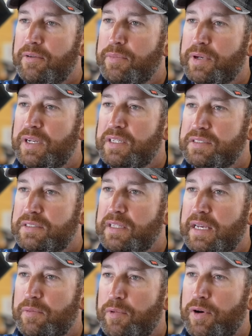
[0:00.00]
because
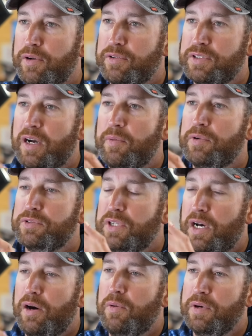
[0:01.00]
that water is almost
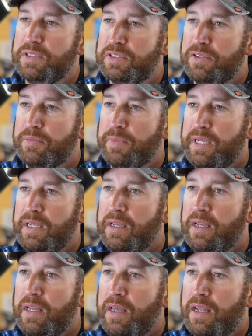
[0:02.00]
always going to be
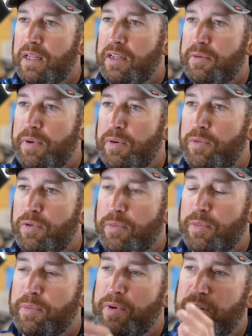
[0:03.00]
a little bit
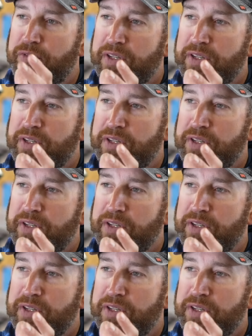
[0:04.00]
warmer. But if